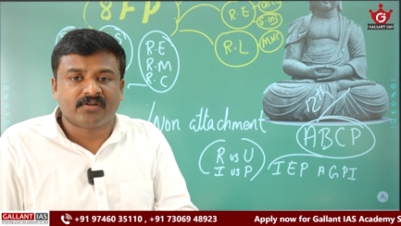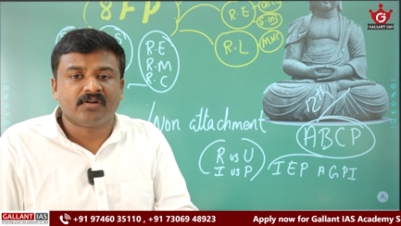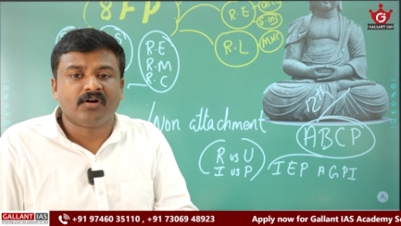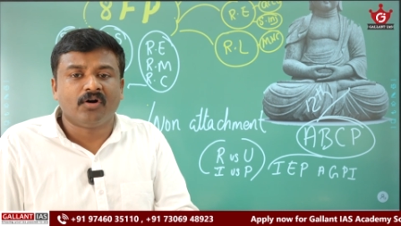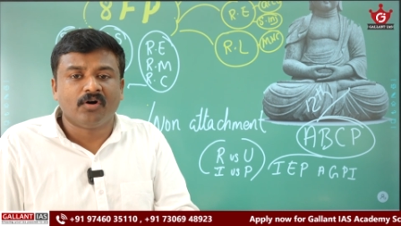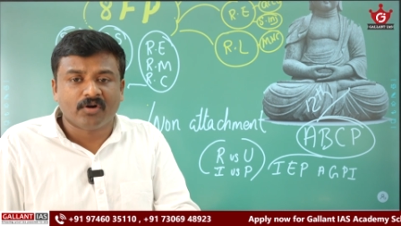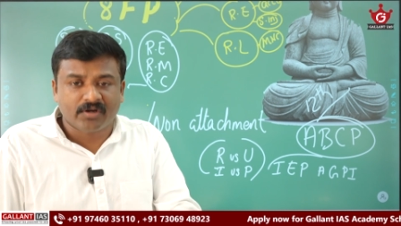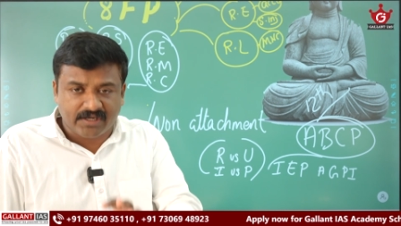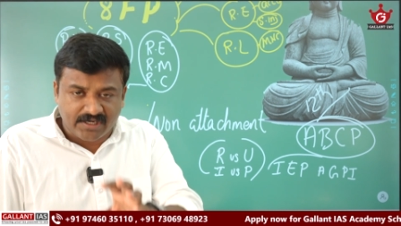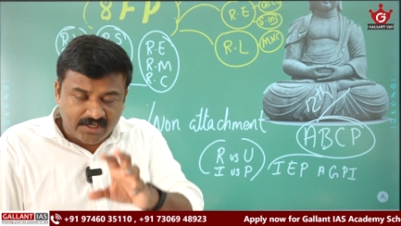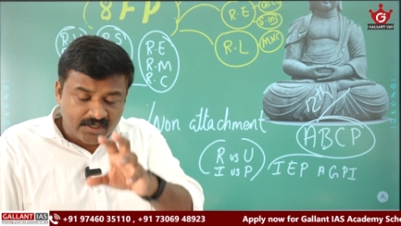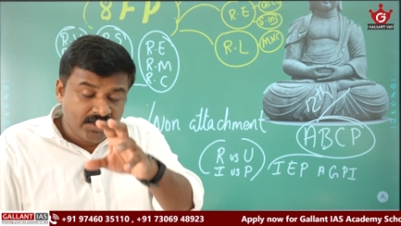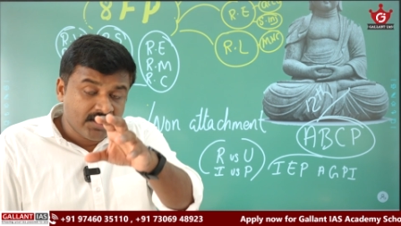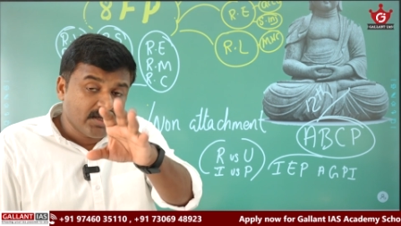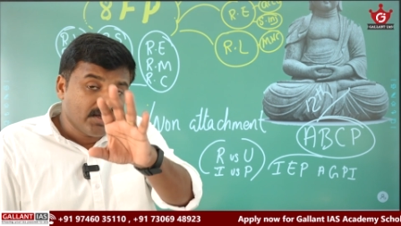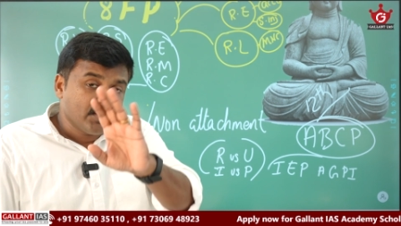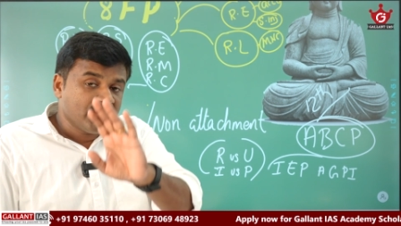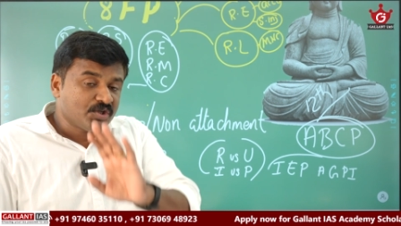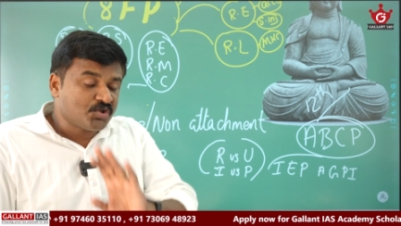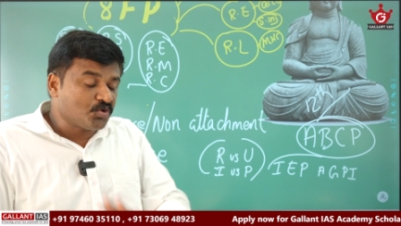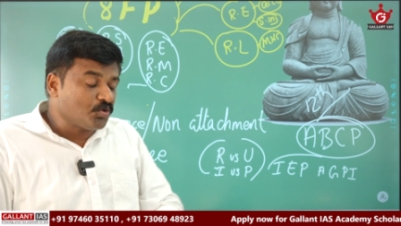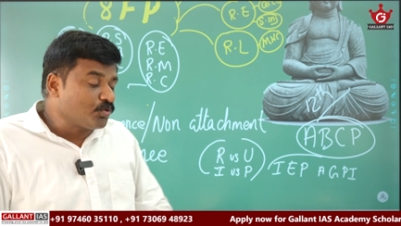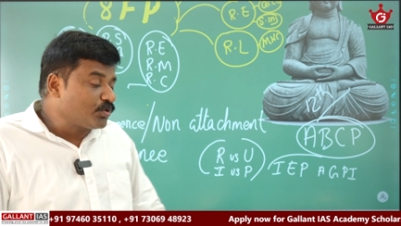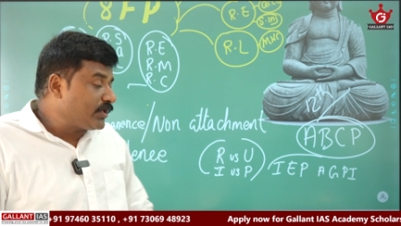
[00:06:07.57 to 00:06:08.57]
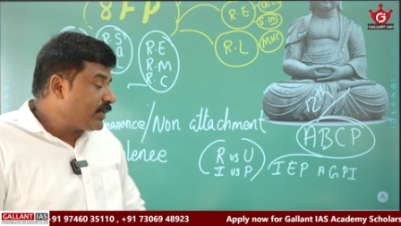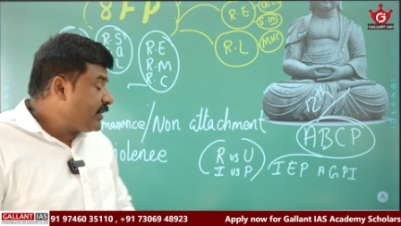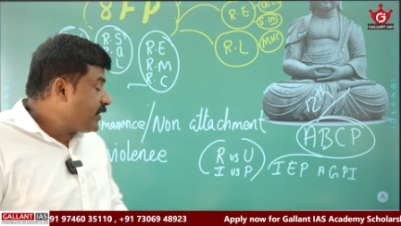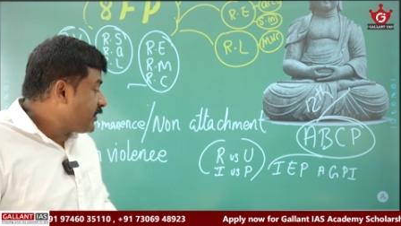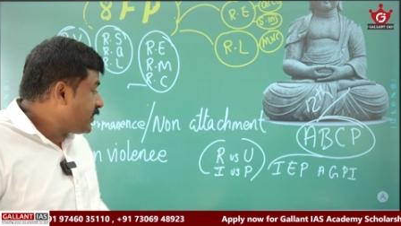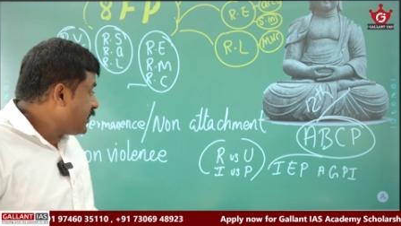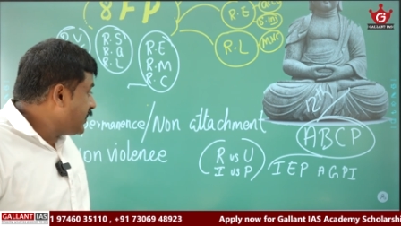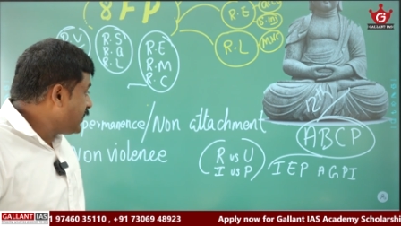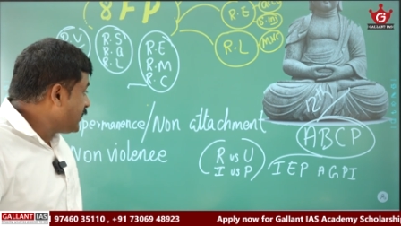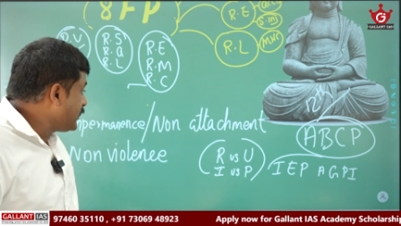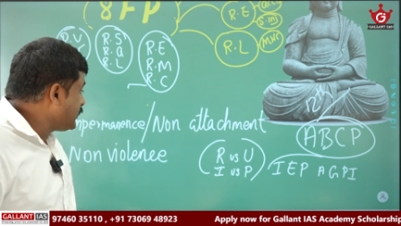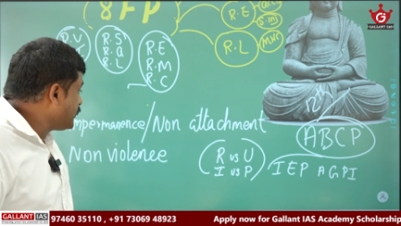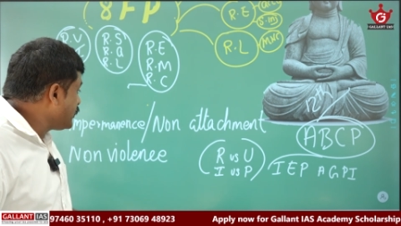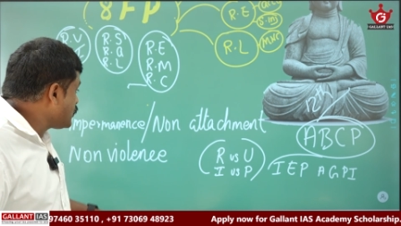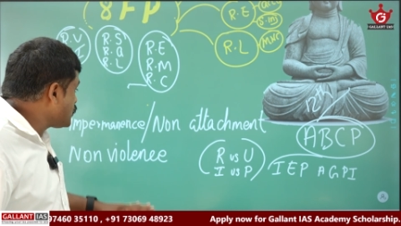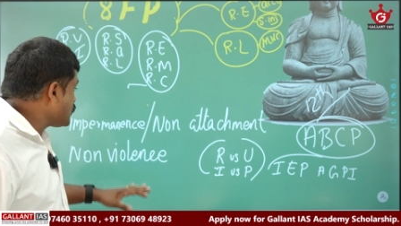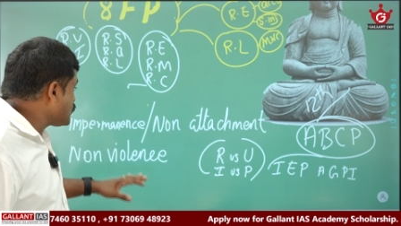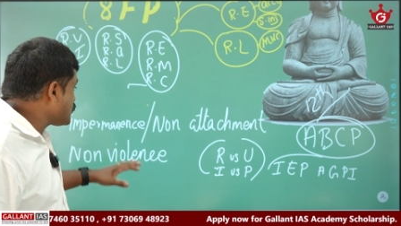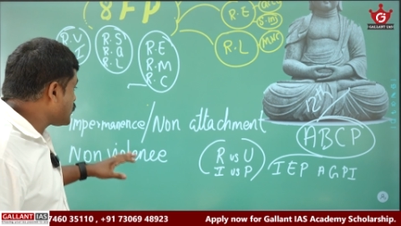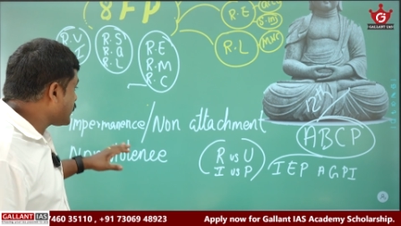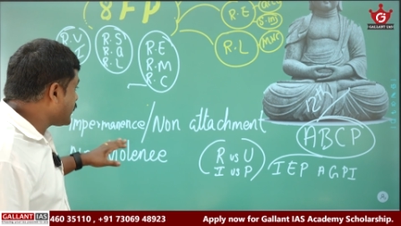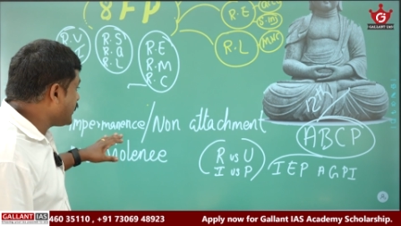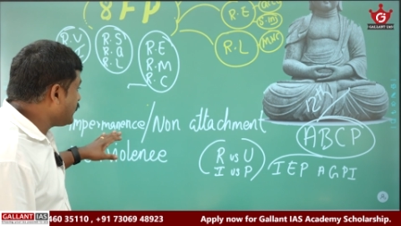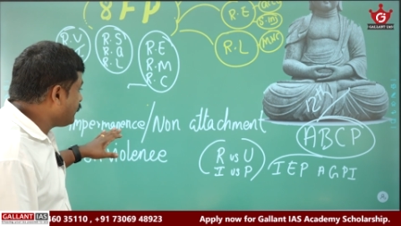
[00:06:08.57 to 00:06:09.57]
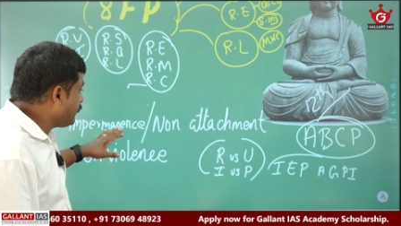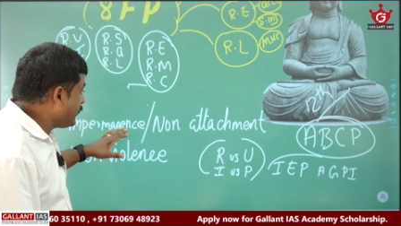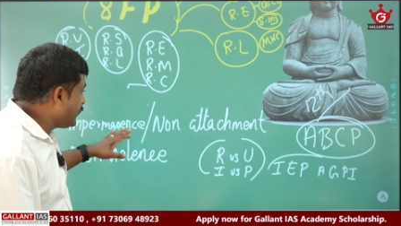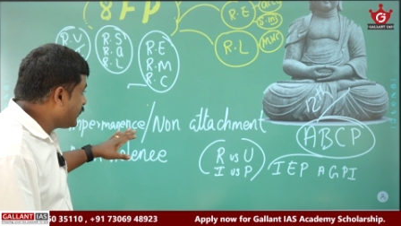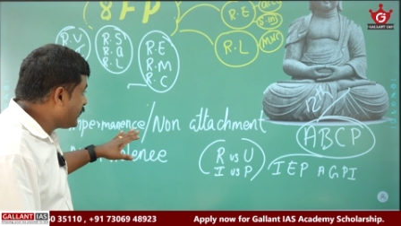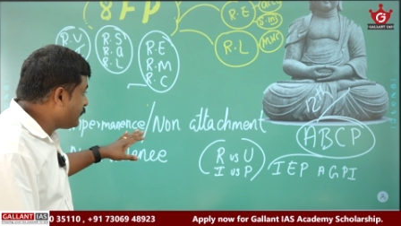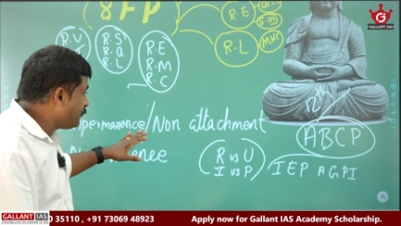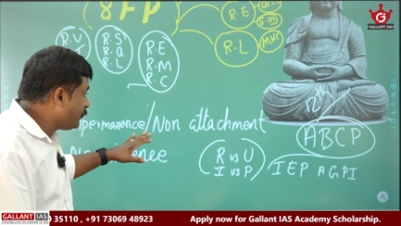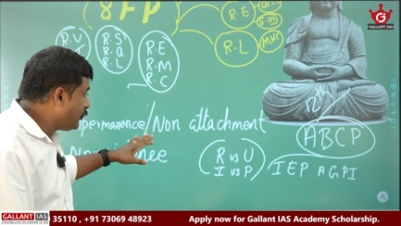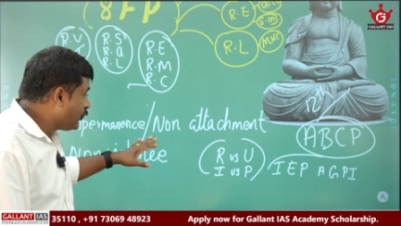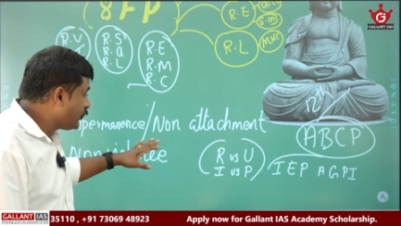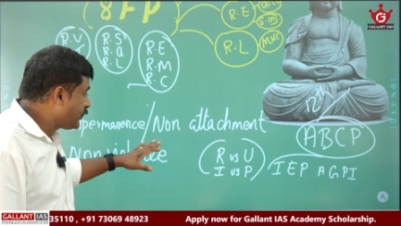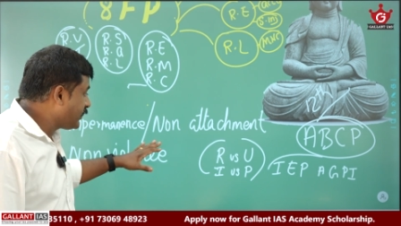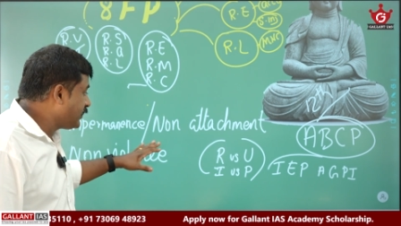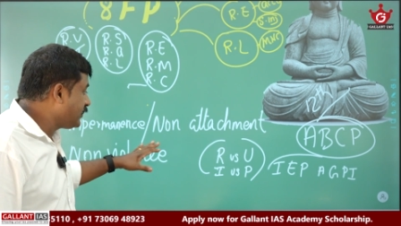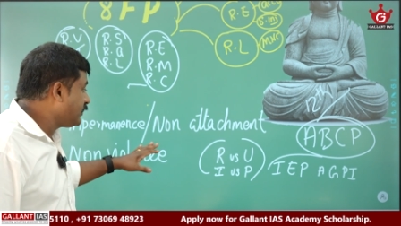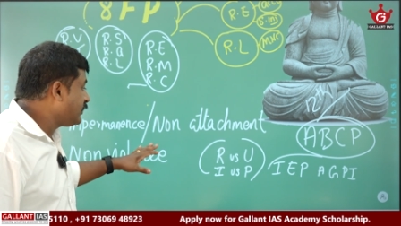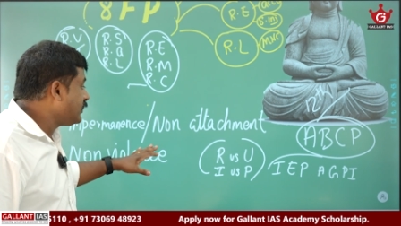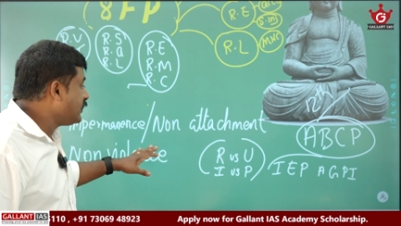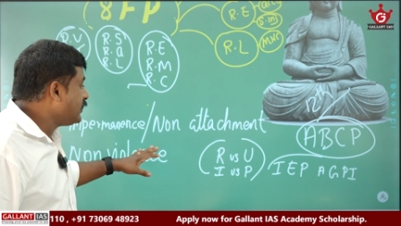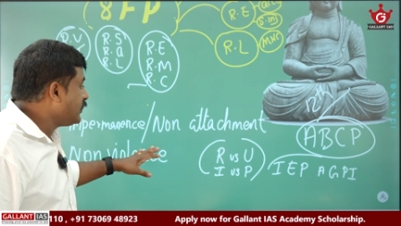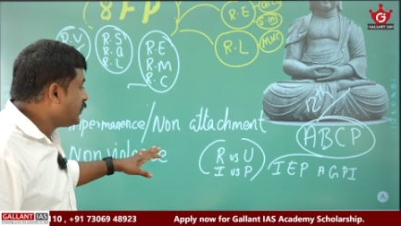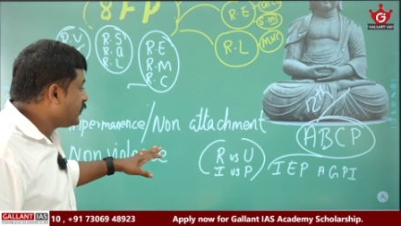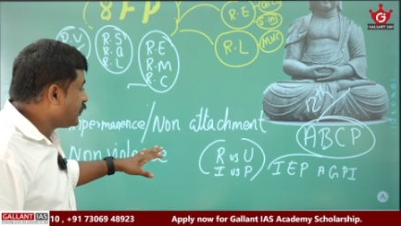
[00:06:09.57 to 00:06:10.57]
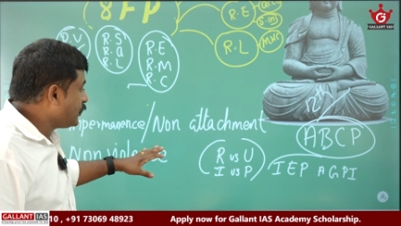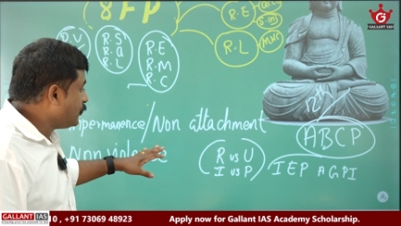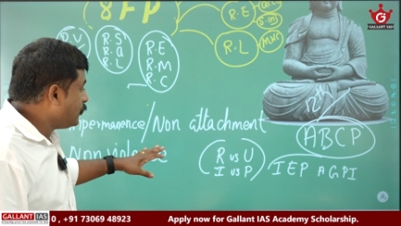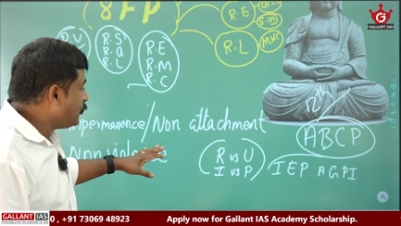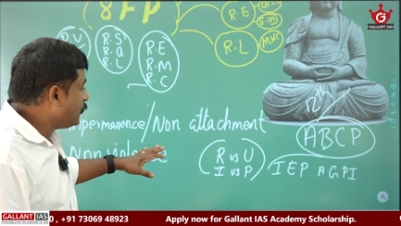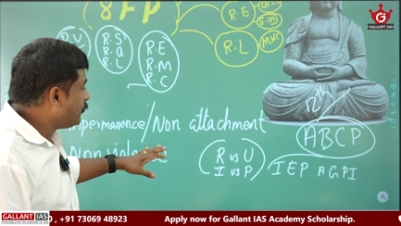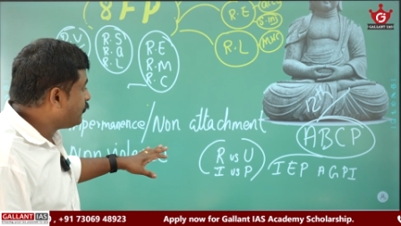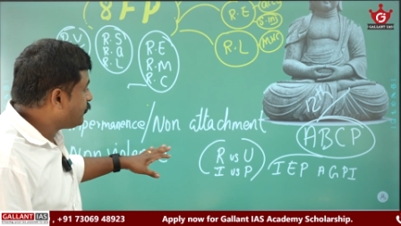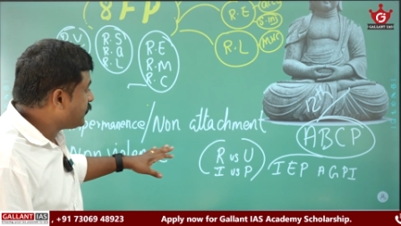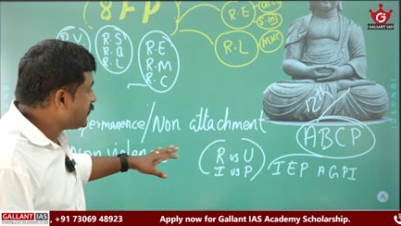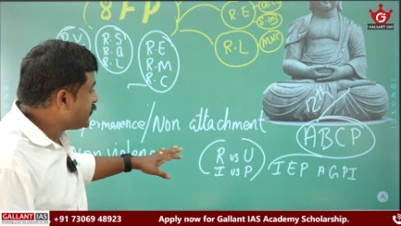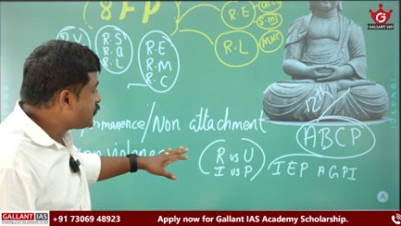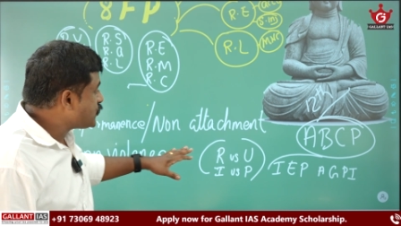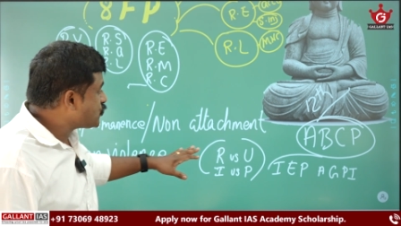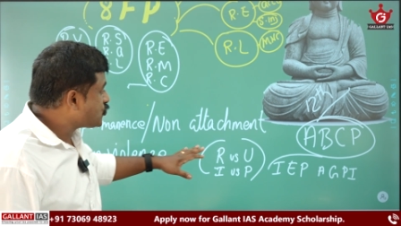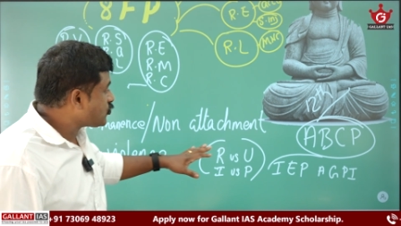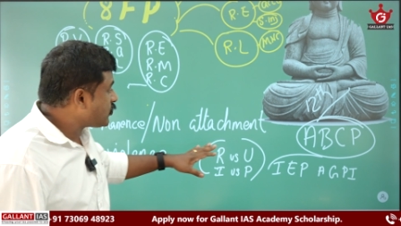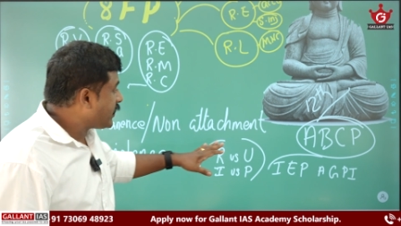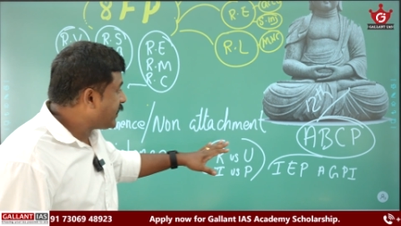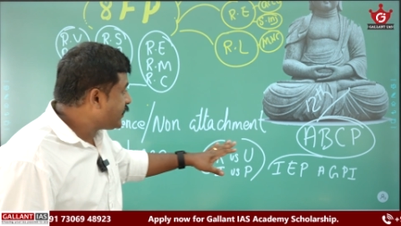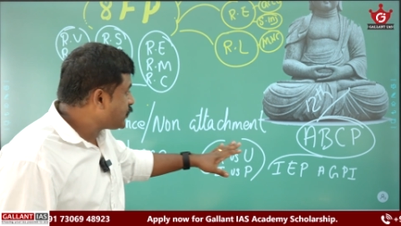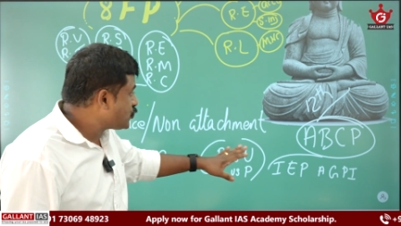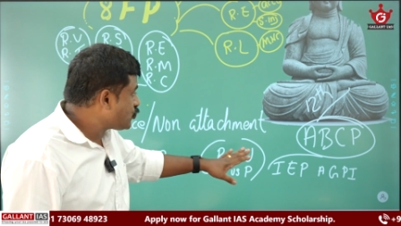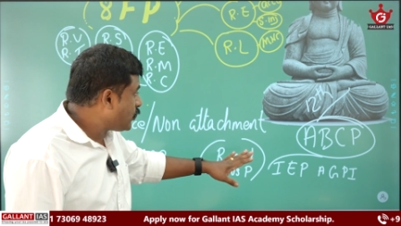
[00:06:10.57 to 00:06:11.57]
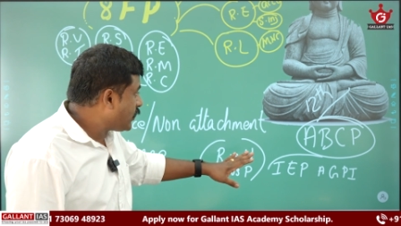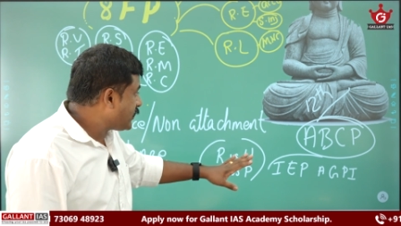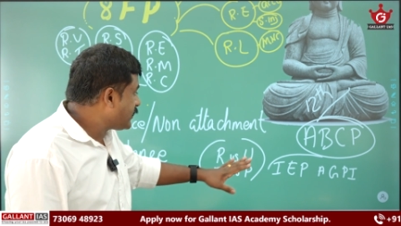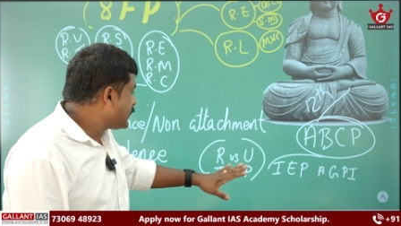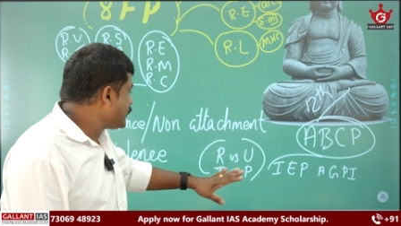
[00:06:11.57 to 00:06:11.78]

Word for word: Okay, so take care. This is again very important. You please try to